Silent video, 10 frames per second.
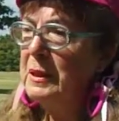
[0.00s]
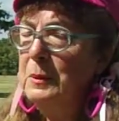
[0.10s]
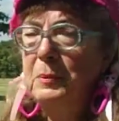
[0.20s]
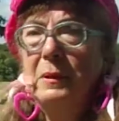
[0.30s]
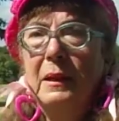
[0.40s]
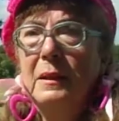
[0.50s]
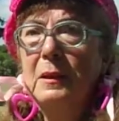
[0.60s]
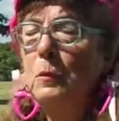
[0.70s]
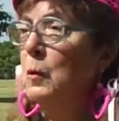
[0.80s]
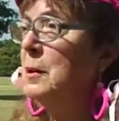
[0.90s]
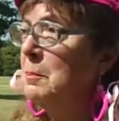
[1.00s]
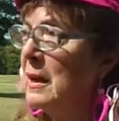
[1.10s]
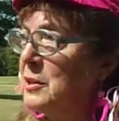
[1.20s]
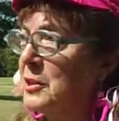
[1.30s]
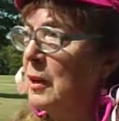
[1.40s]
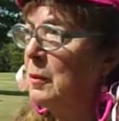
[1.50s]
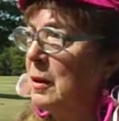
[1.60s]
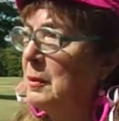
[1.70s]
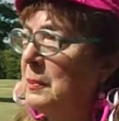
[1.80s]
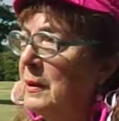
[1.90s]
people, and one might show
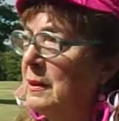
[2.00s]
up,